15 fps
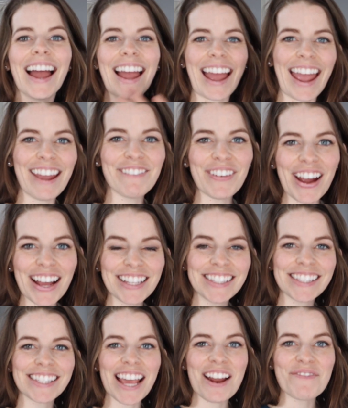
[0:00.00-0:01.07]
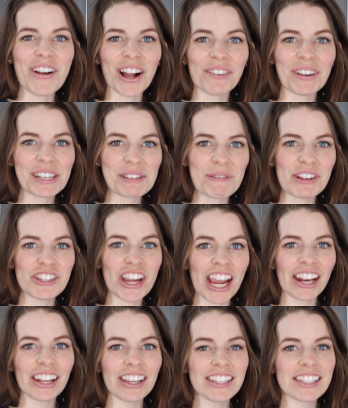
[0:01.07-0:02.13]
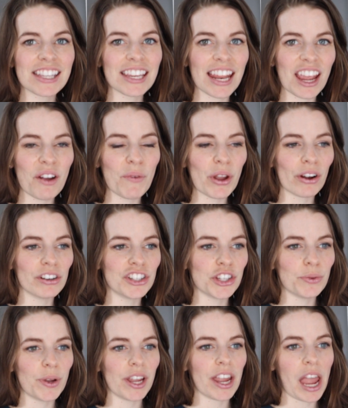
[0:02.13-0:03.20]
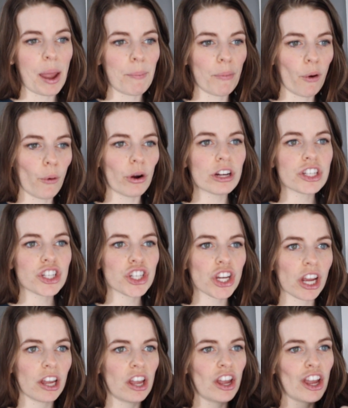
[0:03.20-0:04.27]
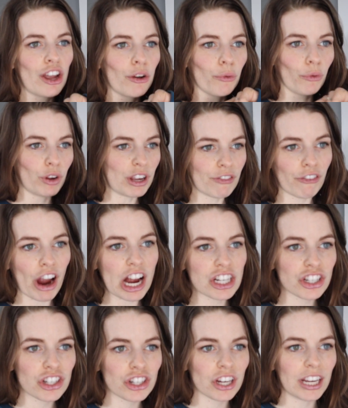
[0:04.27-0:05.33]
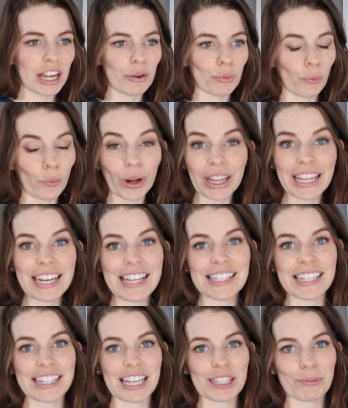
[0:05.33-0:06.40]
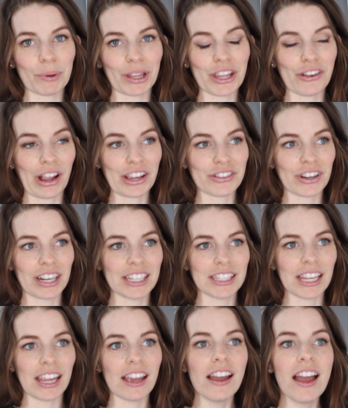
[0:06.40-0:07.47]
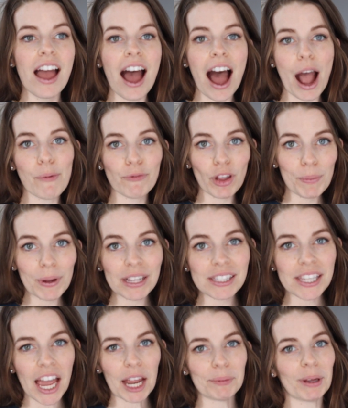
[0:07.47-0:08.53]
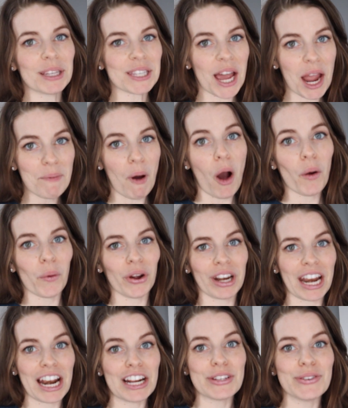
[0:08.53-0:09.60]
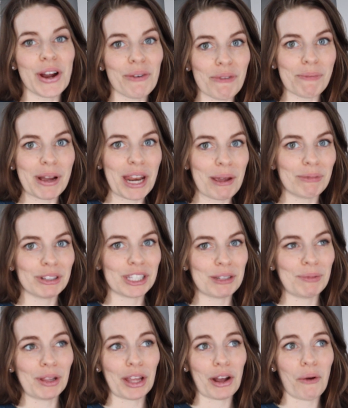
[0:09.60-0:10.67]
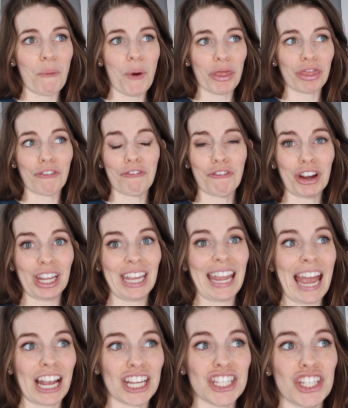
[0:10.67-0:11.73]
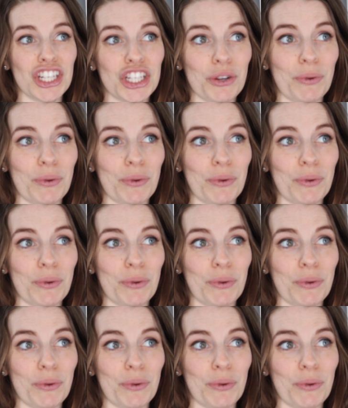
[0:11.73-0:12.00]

Hey friends, and welcome back to my channel. Today we are doing a porch refresh. It really needs it desperately. You guys are gonna see. I'm filming inside because I am awkward and I do not want my neighbors to be like, what the freaking heck is she